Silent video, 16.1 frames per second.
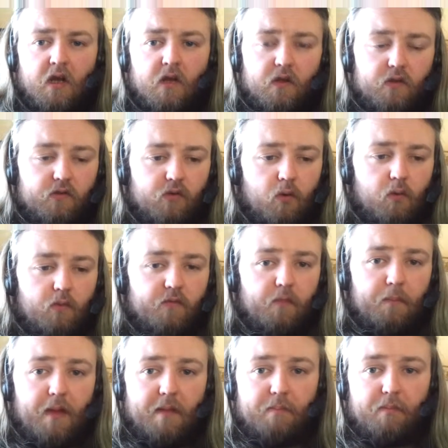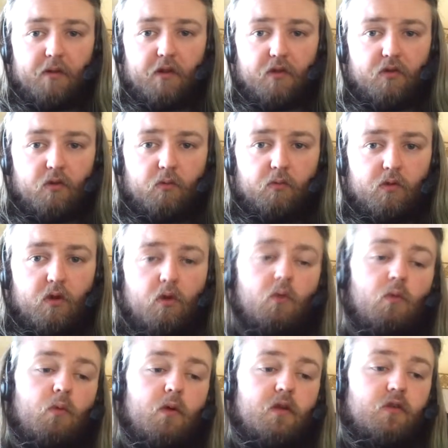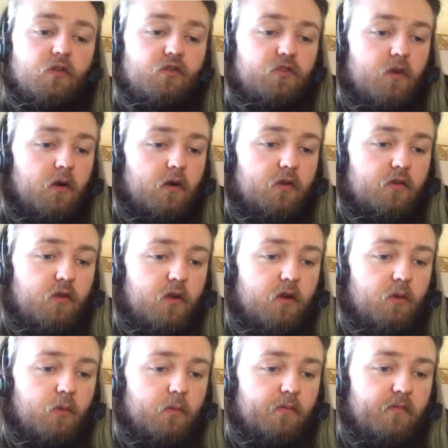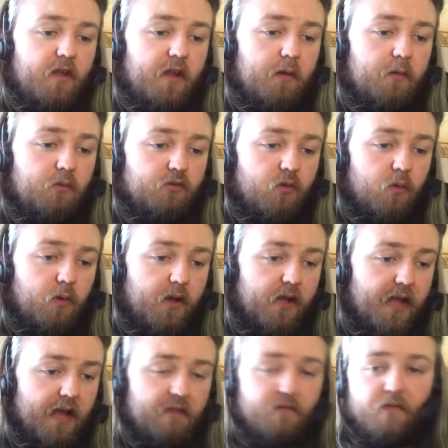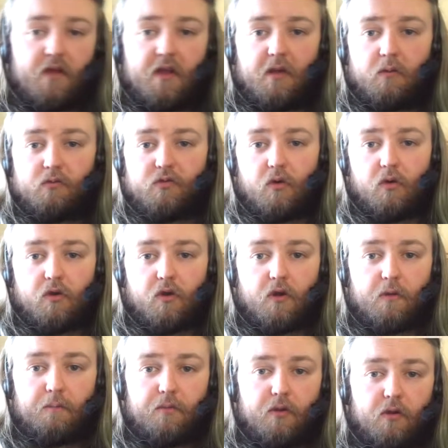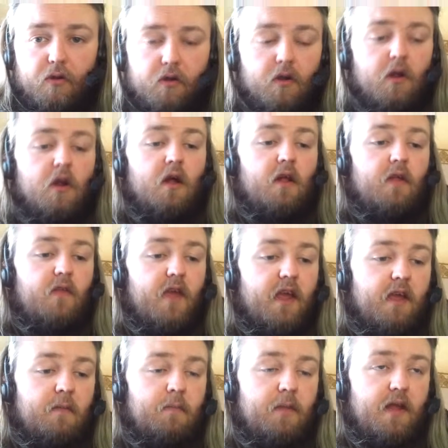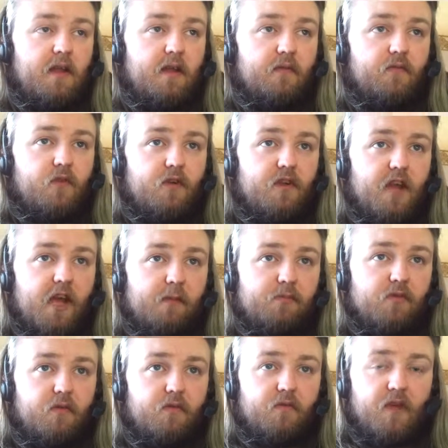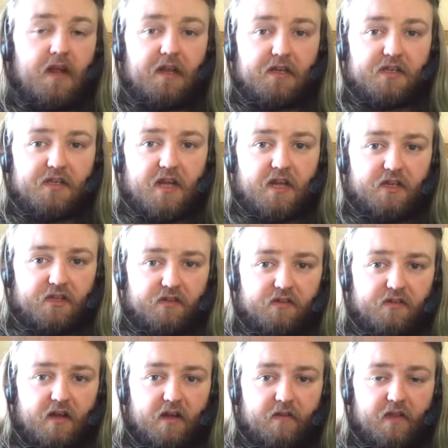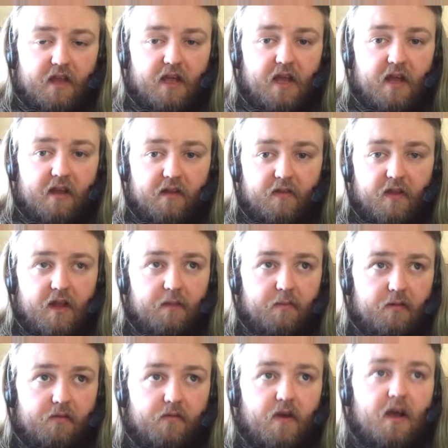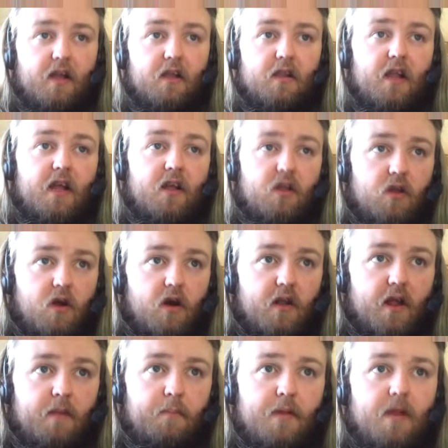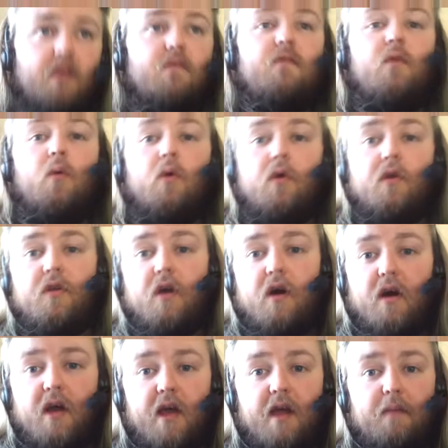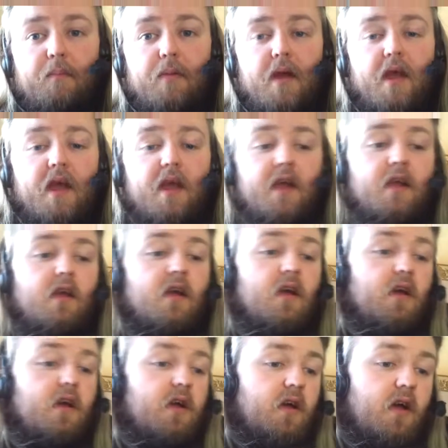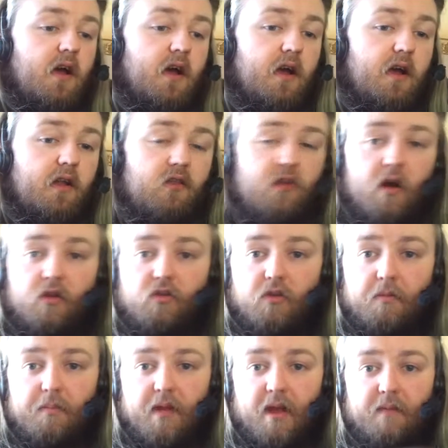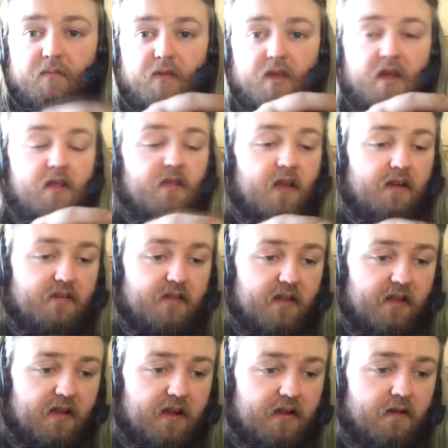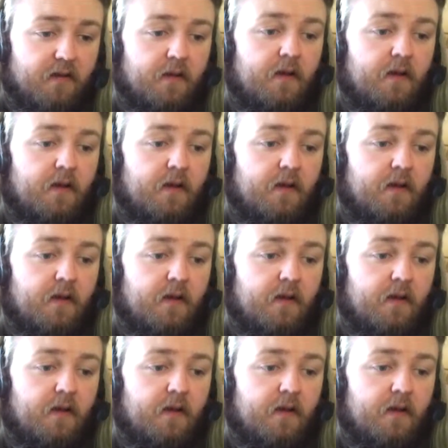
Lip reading: So for people that don't know, when you start downloading videos or getting videos on your computer, they can be different types of file extensions at the end of the name of the file, like .mp4, .mpeg, .wmv, things like that.